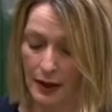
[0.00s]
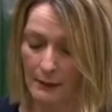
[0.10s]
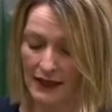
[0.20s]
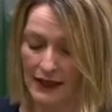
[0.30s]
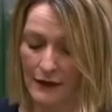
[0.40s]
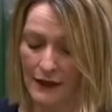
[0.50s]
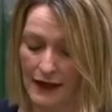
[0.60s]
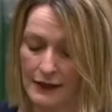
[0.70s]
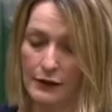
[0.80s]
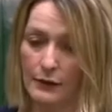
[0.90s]
meaning
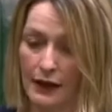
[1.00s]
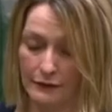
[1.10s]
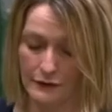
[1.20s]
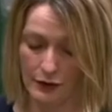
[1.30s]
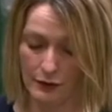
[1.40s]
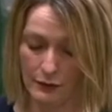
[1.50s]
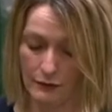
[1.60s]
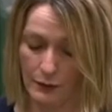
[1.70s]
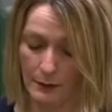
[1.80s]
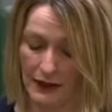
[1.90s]
they don't have to
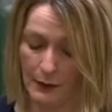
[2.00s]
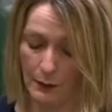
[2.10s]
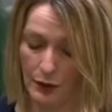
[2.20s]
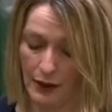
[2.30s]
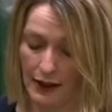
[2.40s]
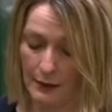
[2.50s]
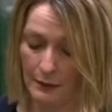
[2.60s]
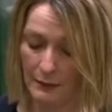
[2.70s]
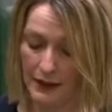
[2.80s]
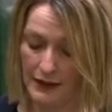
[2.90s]
repeat work
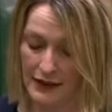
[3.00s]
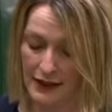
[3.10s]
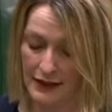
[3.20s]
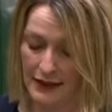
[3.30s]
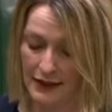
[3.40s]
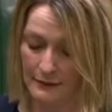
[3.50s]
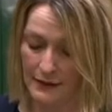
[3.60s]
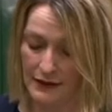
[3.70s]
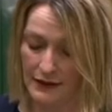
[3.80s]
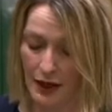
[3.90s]
capability
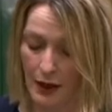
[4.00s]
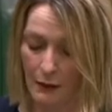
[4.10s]
assessments,